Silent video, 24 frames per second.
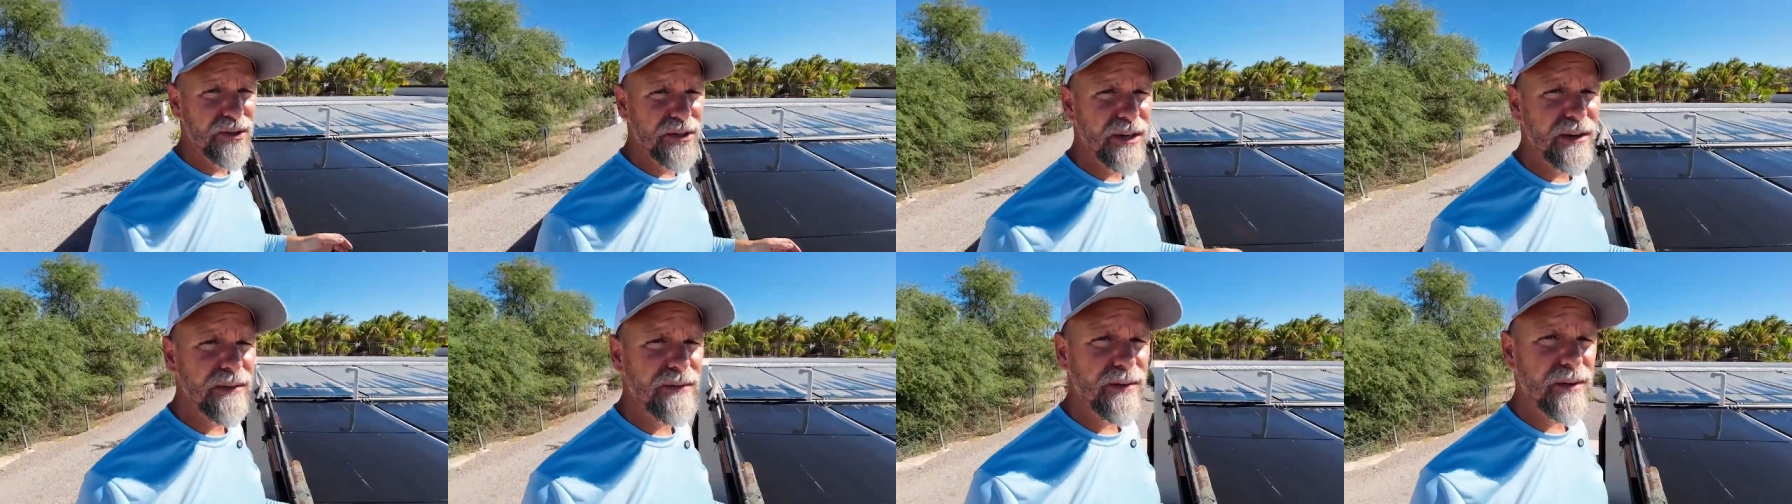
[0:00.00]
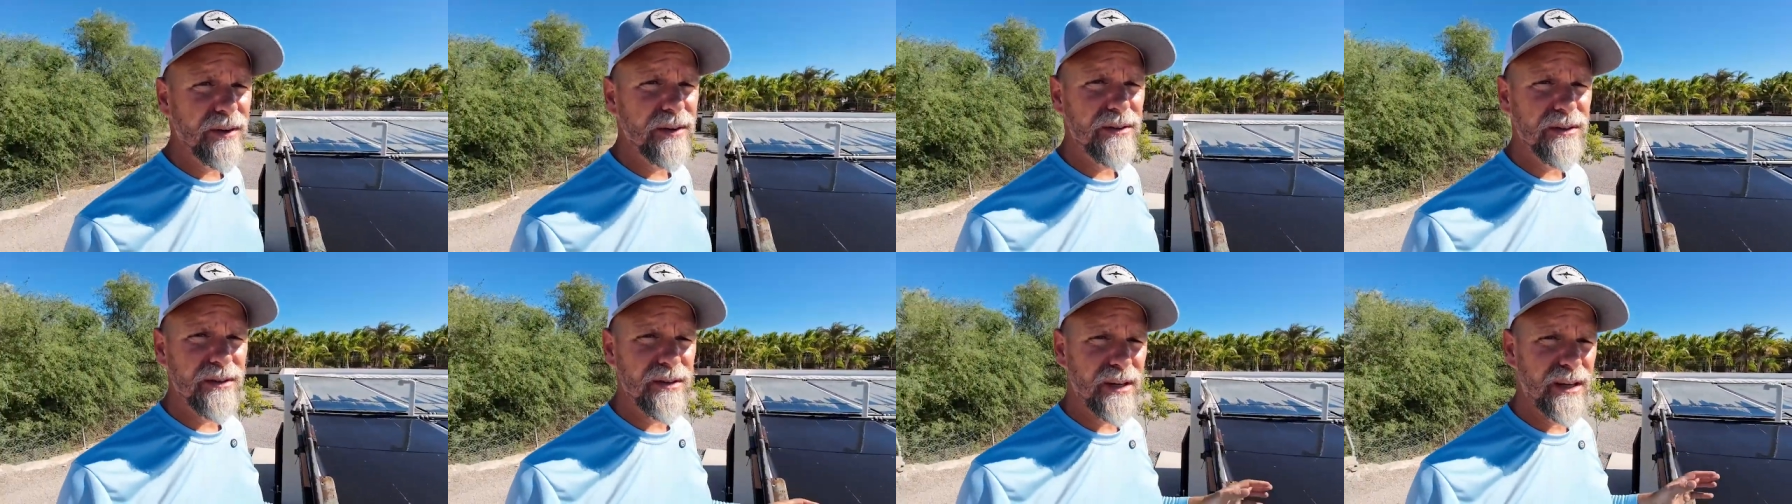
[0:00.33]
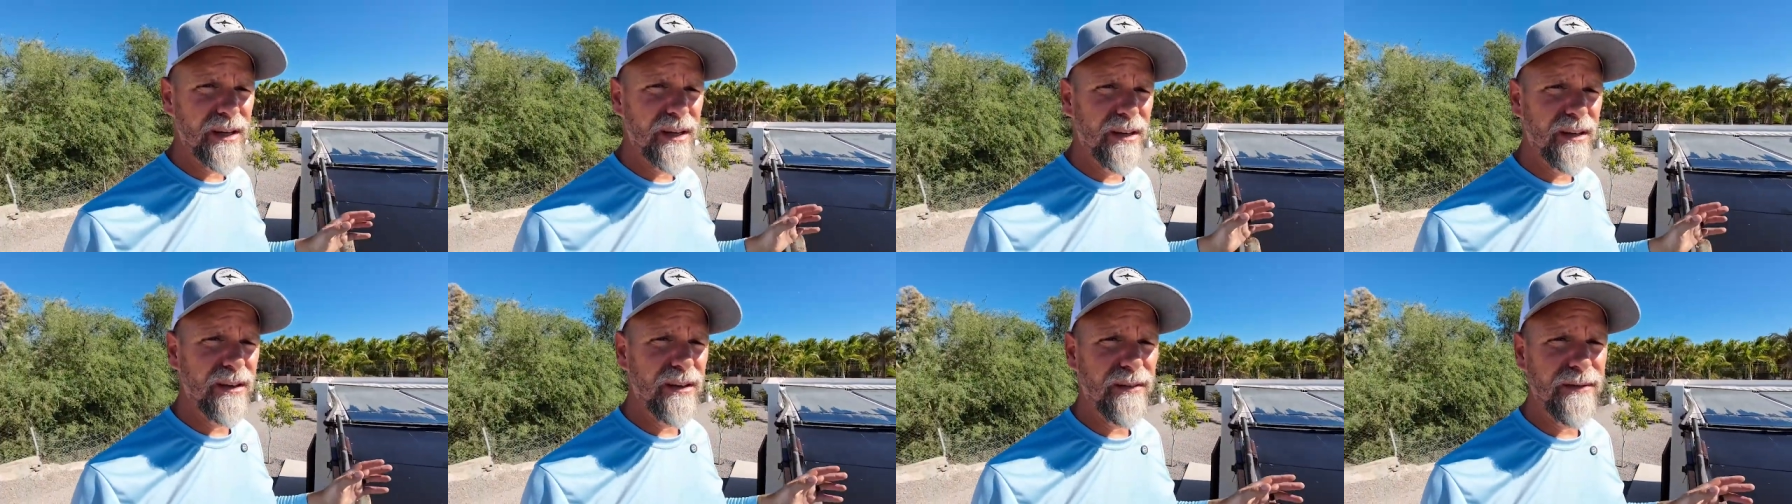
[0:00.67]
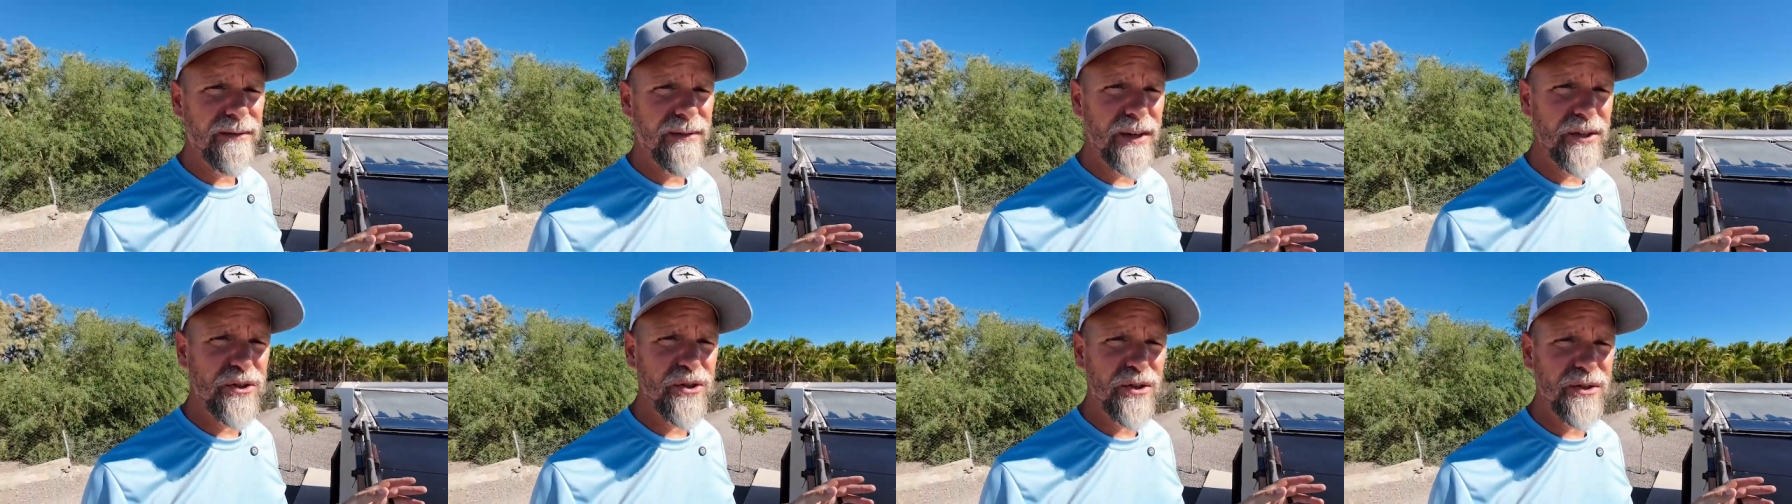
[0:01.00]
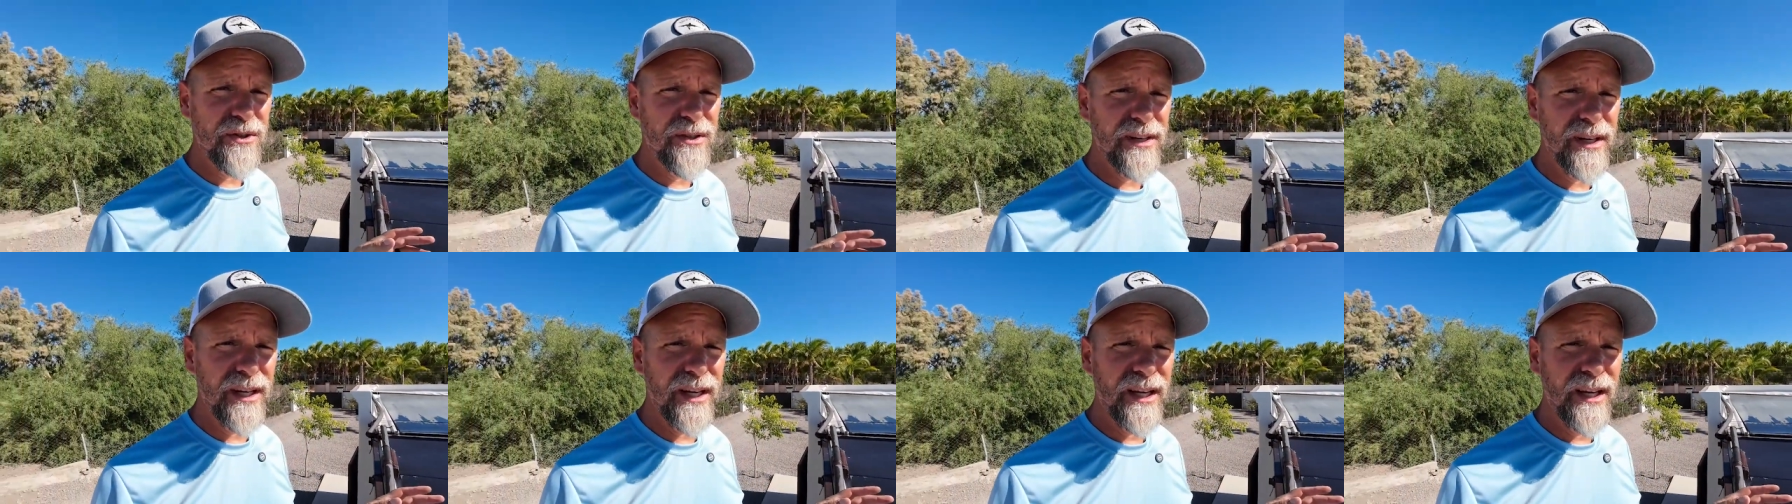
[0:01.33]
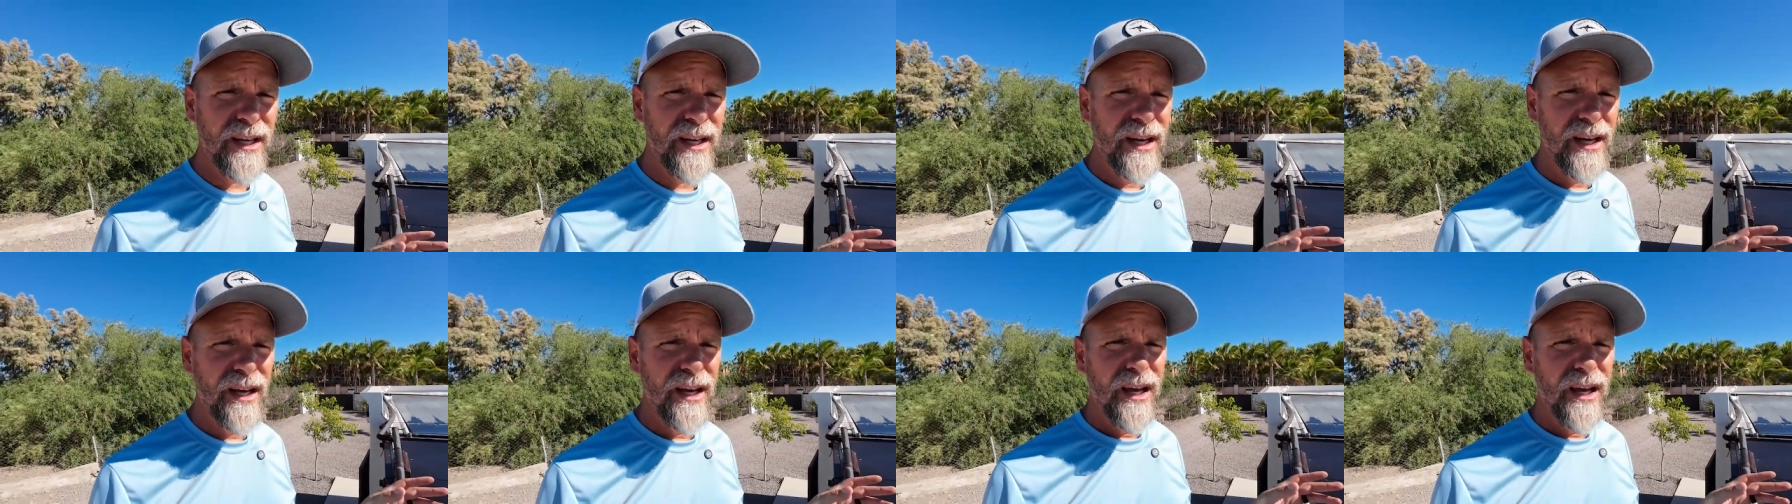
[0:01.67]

difference in efficiency.